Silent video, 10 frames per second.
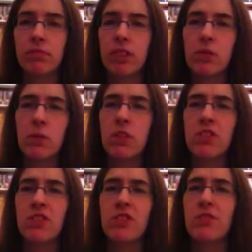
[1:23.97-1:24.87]
I should
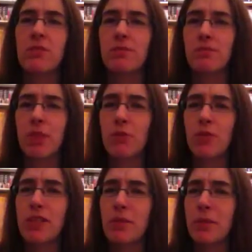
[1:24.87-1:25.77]
probably just have
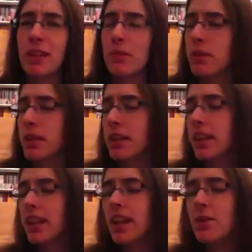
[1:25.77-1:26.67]
went to bed, but
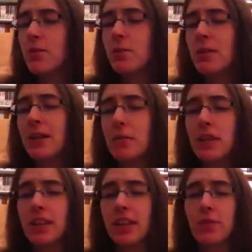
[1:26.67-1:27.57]
I felt bad
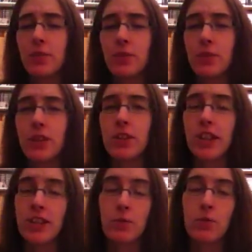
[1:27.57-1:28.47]
about not doing a video
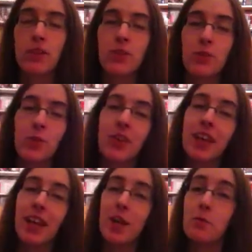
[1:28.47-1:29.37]
last week, so
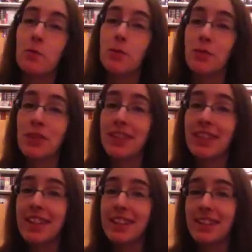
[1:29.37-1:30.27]
I'm doing one
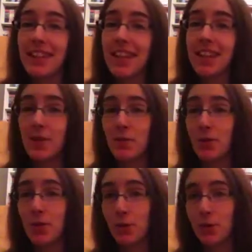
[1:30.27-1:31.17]
today, even
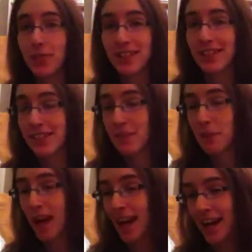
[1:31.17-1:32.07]
though it's
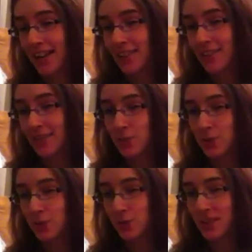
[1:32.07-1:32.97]
past
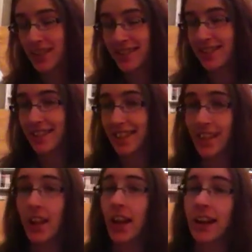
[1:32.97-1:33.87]
Tuesday
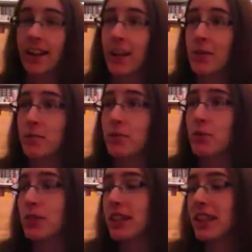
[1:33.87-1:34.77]
deadline, I'm
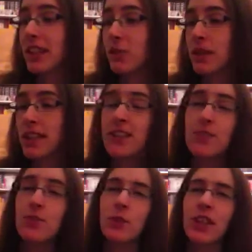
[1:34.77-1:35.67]
doing it anyway.
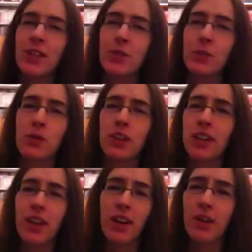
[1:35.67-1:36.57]
This is what I do
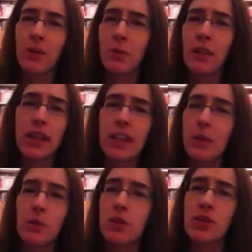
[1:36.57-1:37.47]
on all my
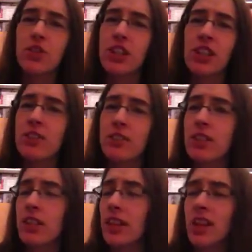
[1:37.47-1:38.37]
collaboration channels.
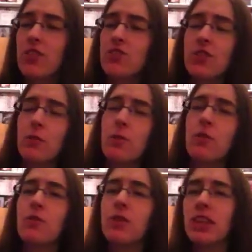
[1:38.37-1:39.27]
I just upload
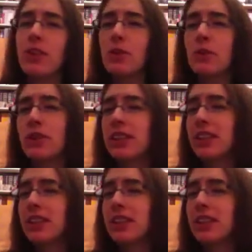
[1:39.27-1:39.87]
the video